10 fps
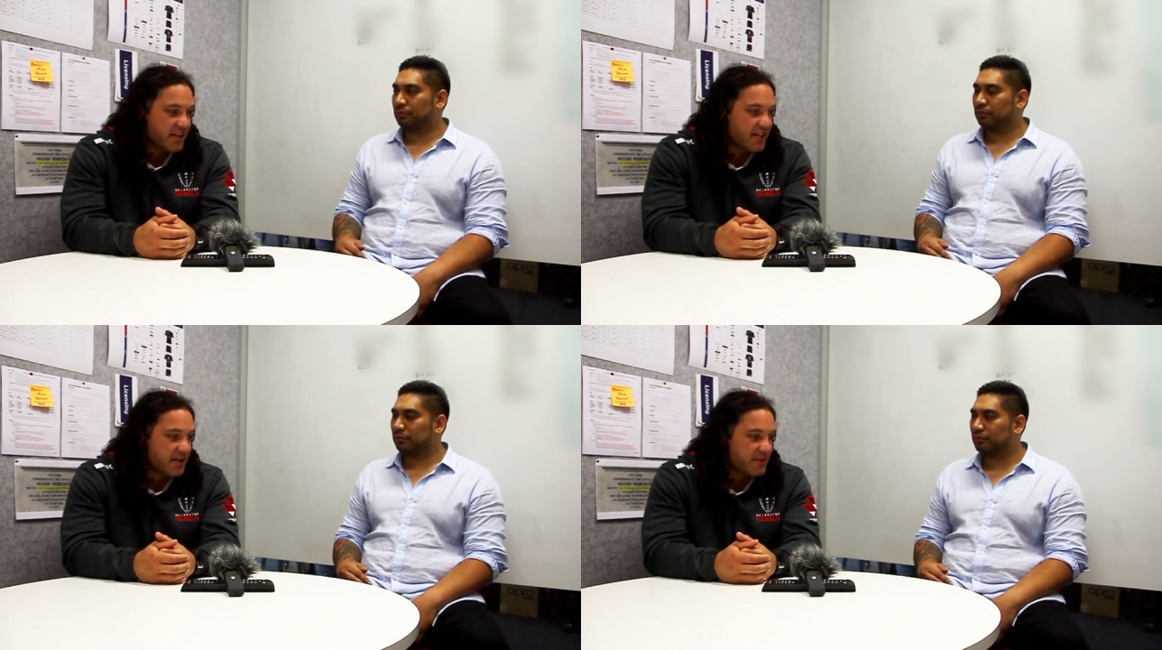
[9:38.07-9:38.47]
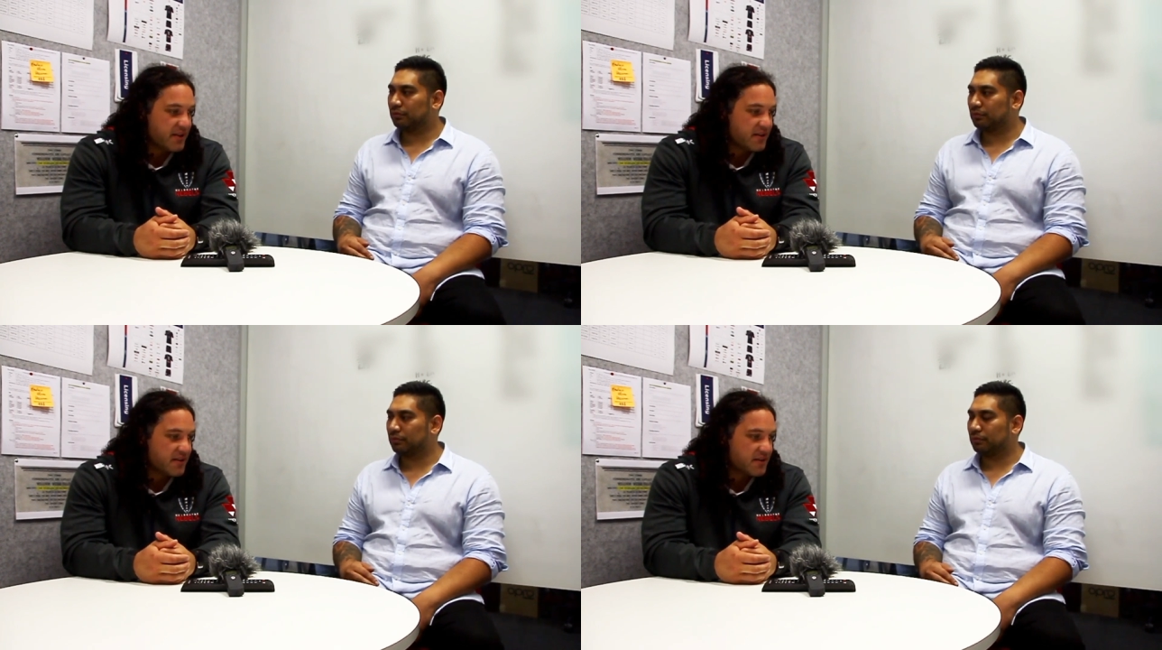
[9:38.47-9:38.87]
Speaker 1: any
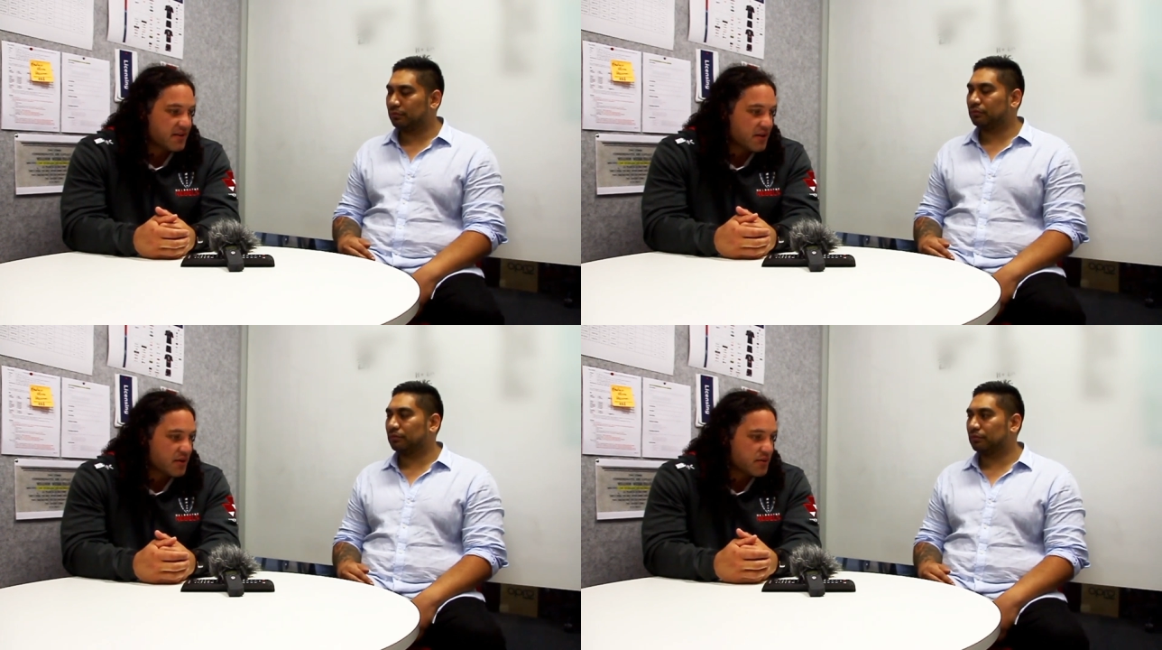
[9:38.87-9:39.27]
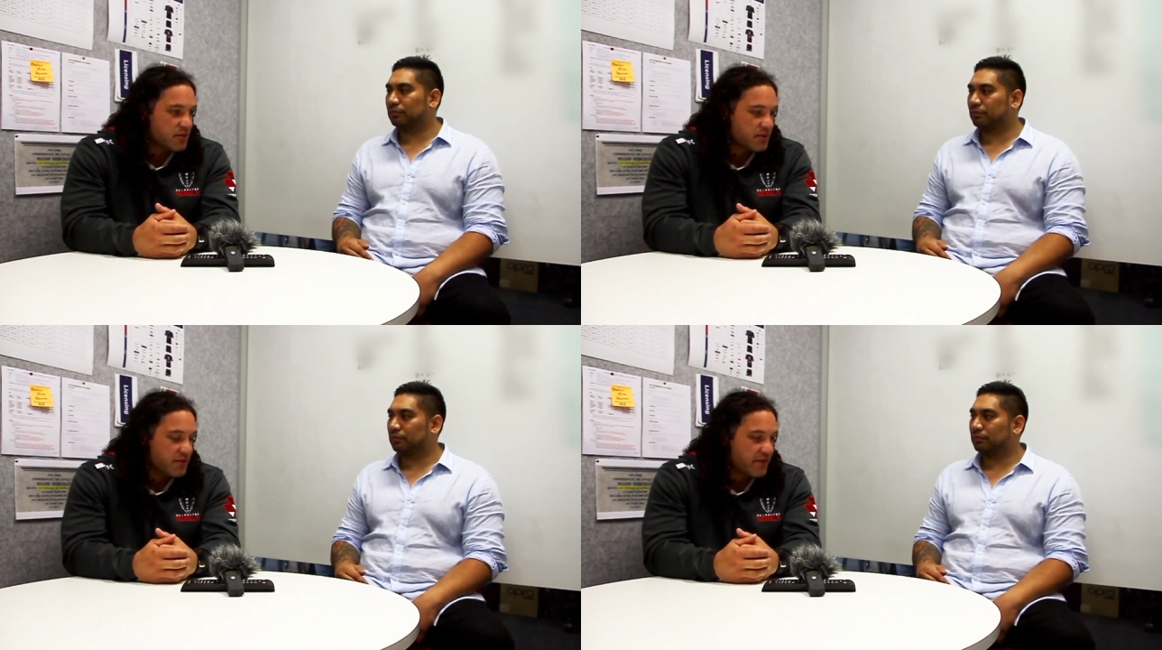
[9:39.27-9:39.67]
game there, the, the
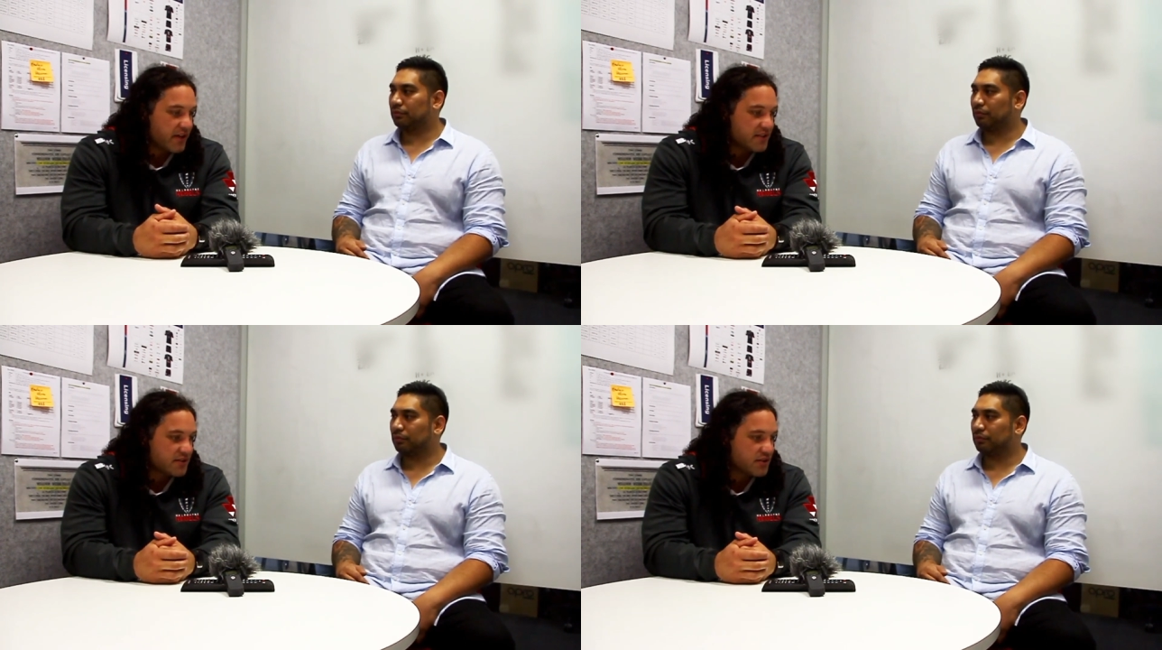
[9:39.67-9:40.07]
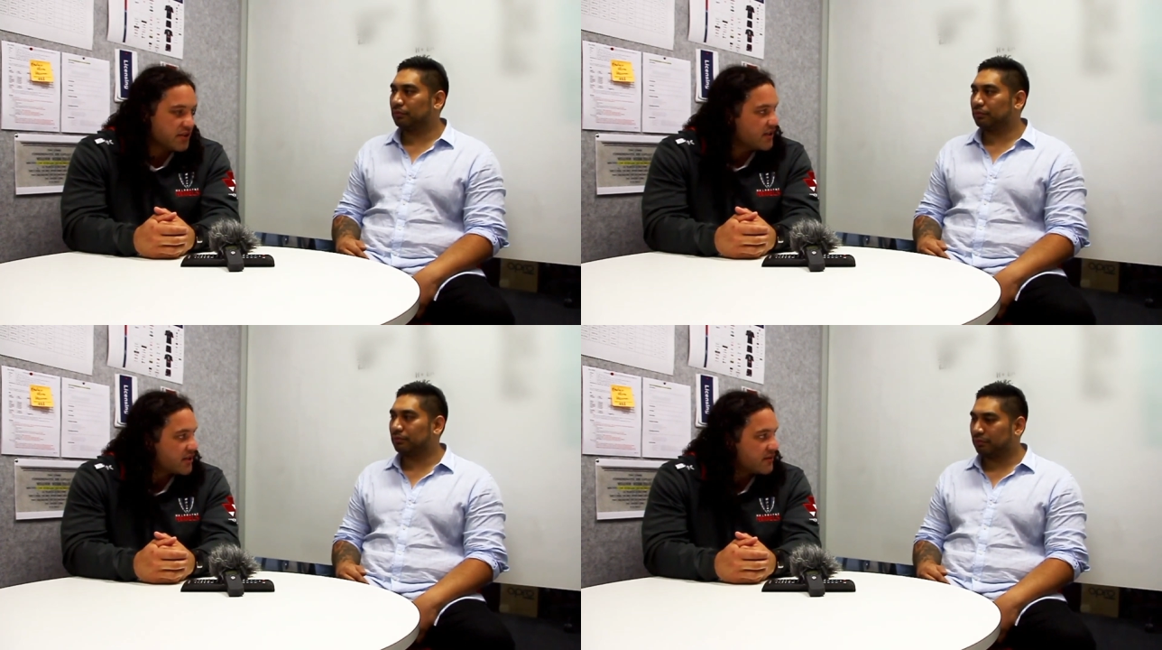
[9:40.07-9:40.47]
locals or the fans
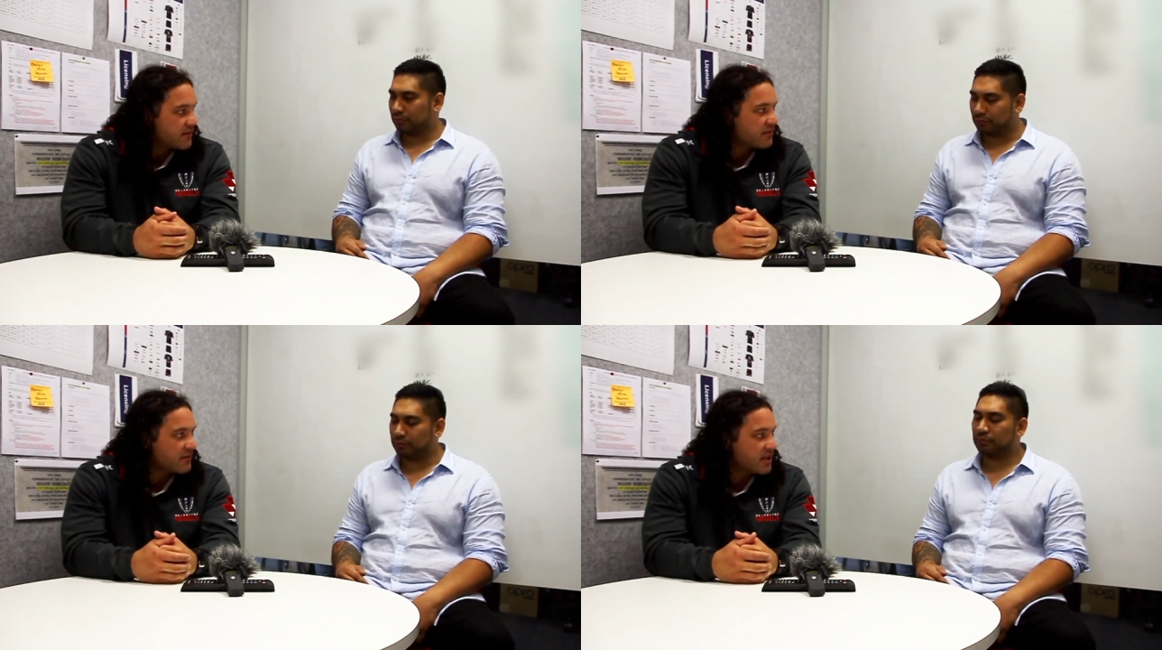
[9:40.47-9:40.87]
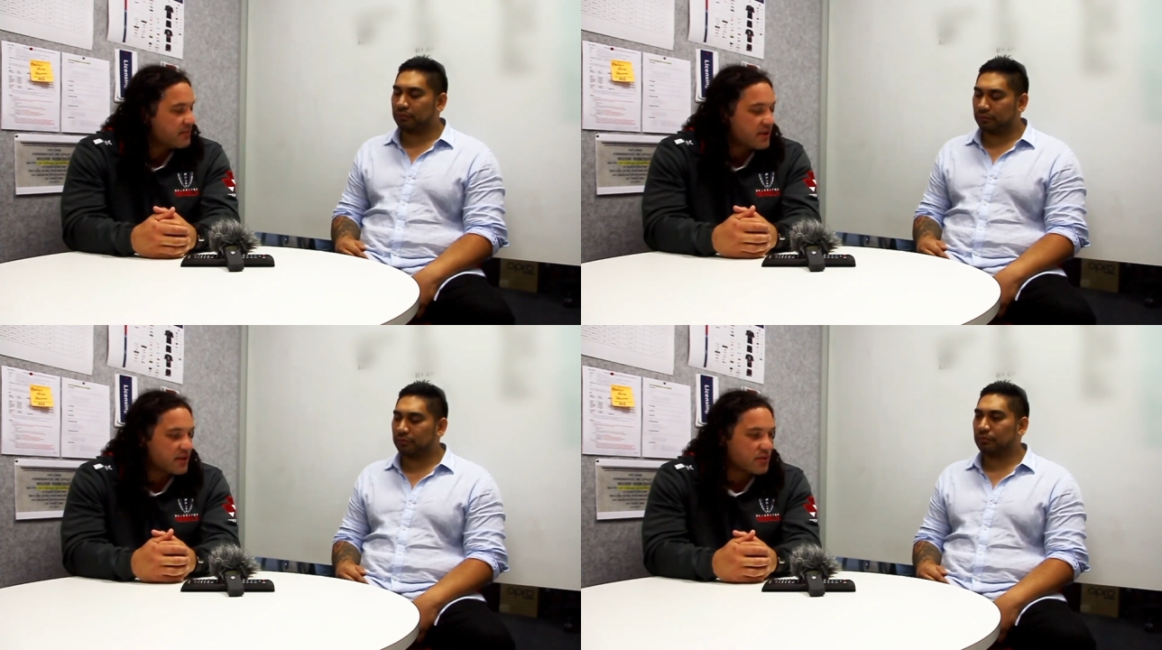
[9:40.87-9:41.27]
turn out and, and
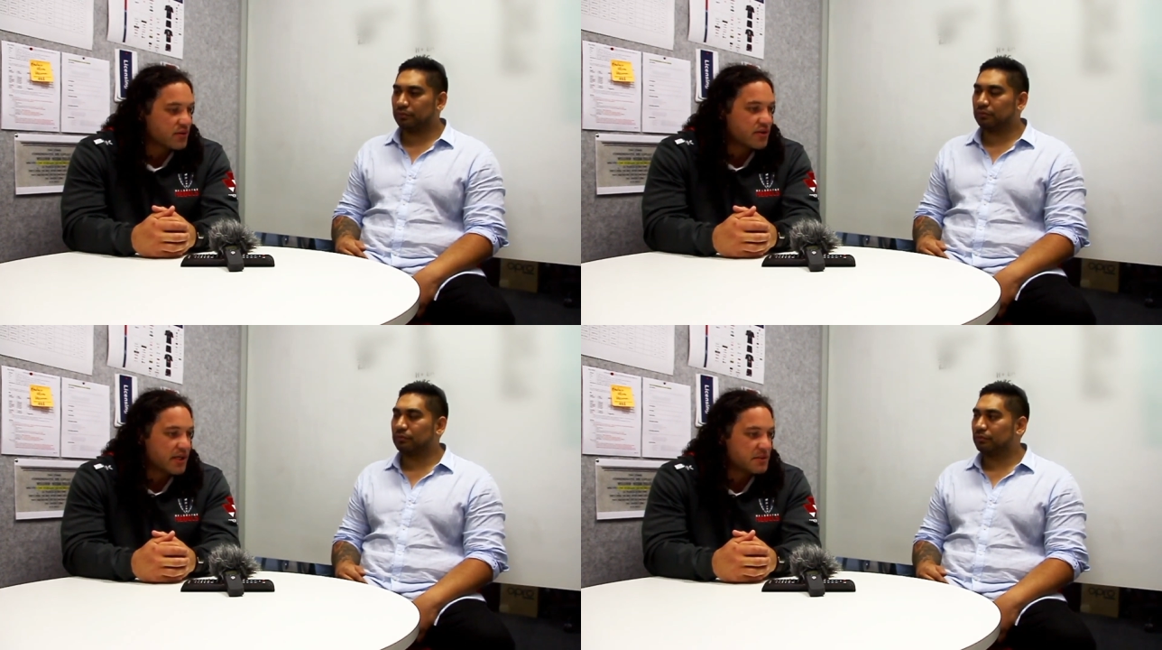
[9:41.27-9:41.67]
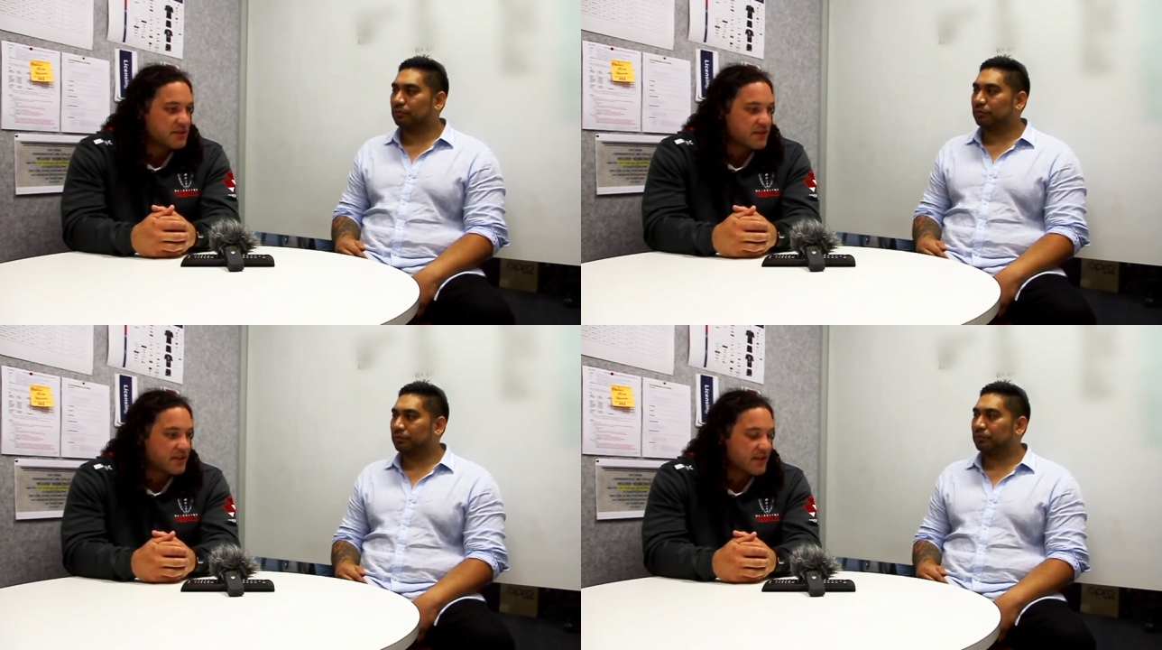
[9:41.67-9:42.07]
really make it all good
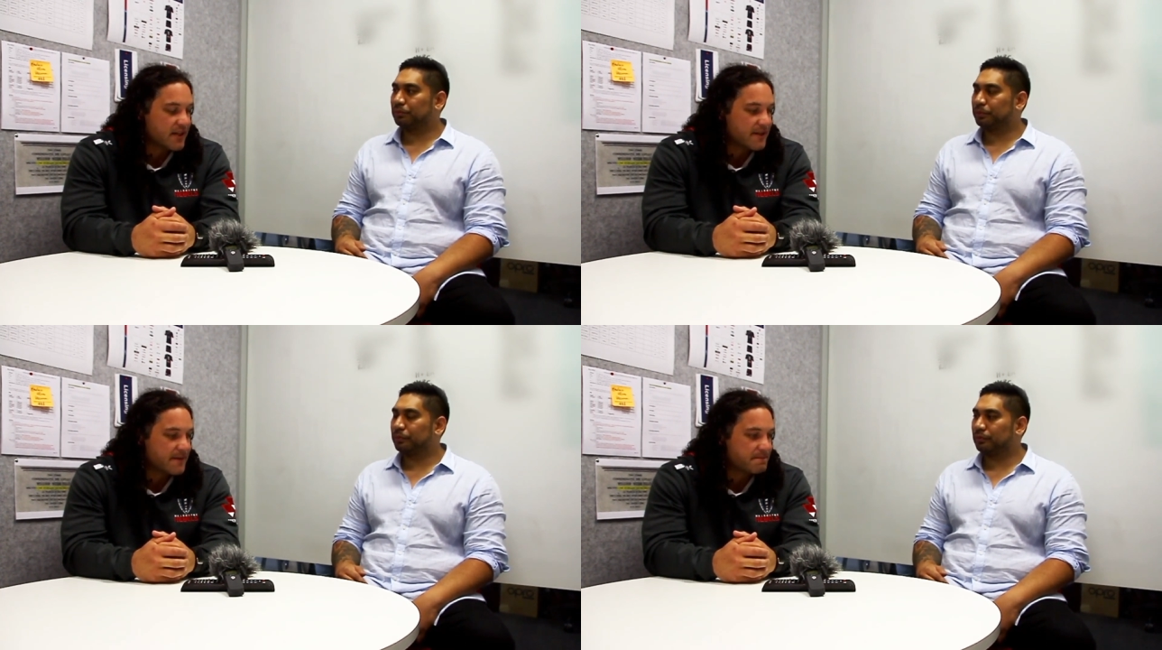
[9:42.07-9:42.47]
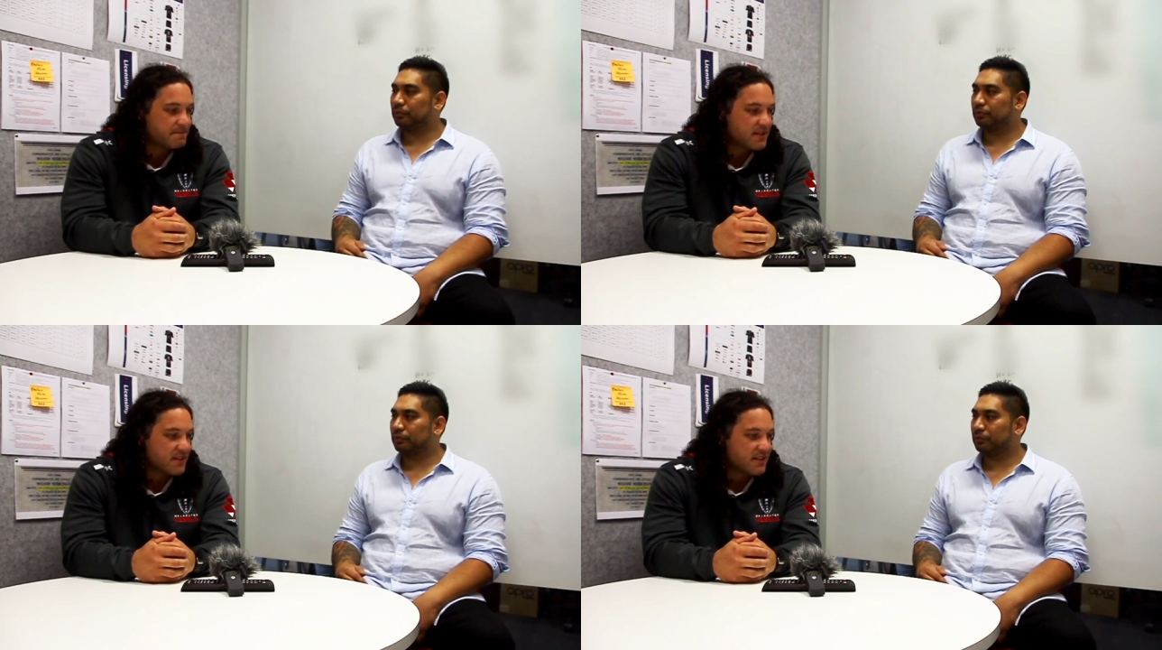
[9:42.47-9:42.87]
atmosphere.
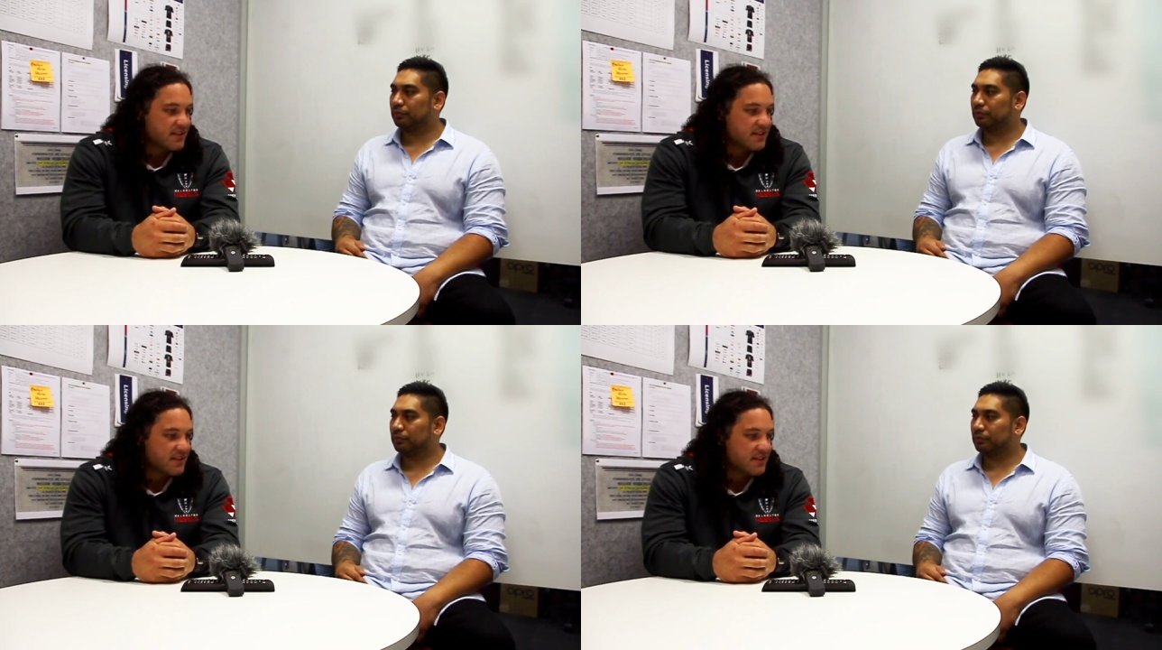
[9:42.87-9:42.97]
Um,